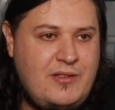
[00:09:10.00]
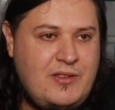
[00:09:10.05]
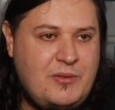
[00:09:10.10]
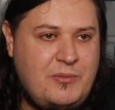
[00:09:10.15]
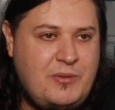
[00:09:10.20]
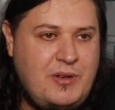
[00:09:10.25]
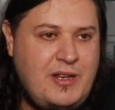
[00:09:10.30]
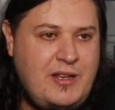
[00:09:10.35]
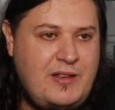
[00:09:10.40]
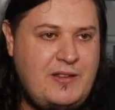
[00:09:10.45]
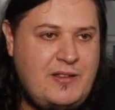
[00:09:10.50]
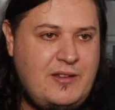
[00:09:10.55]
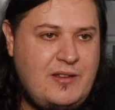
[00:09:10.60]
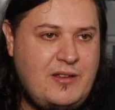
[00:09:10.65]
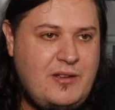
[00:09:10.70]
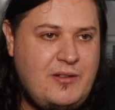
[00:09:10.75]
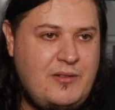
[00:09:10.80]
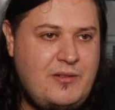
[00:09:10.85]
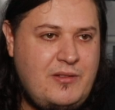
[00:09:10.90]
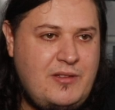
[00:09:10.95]
So we need to
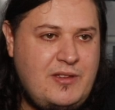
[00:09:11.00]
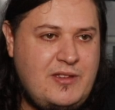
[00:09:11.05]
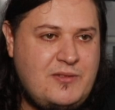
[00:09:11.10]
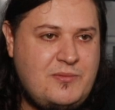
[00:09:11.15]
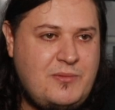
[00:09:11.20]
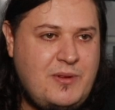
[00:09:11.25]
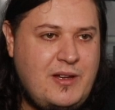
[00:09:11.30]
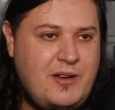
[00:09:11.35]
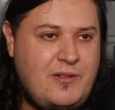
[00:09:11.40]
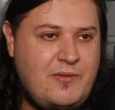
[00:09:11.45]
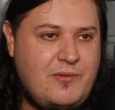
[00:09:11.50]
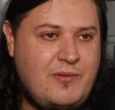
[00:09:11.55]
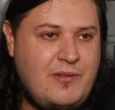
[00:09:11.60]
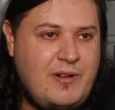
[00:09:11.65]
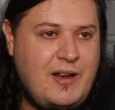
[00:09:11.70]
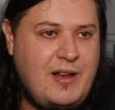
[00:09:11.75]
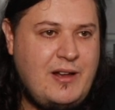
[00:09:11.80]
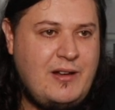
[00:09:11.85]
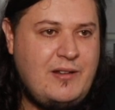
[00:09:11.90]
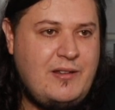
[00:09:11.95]
go this way
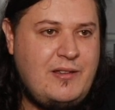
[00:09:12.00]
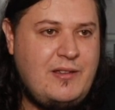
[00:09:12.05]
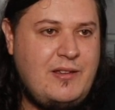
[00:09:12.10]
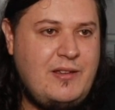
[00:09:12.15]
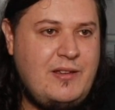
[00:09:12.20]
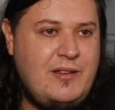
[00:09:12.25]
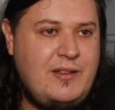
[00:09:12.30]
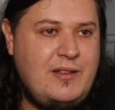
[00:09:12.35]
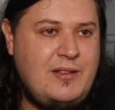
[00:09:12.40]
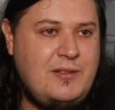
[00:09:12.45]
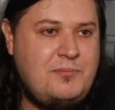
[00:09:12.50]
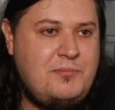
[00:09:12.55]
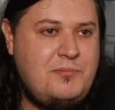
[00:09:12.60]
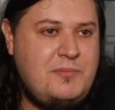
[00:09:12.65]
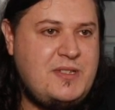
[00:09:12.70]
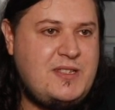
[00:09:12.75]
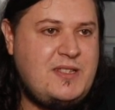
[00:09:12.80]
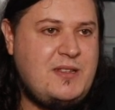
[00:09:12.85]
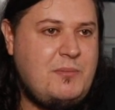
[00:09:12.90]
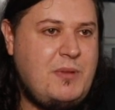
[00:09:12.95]
around
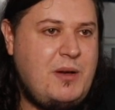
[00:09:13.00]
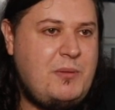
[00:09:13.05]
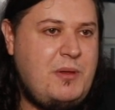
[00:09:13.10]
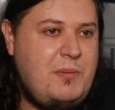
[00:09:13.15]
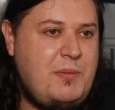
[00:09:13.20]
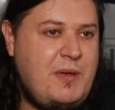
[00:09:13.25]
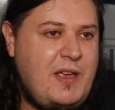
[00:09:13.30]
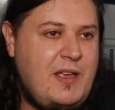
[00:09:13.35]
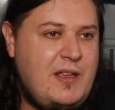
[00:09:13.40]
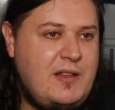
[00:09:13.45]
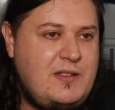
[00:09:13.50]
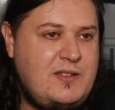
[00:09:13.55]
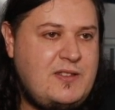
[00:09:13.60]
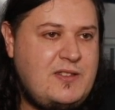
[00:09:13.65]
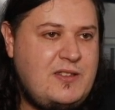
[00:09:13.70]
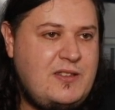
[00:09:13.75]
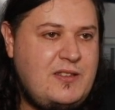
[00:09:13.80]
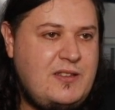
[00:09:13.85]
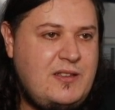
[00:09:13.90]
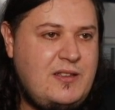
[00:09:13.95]
Mr. Mummy Pants.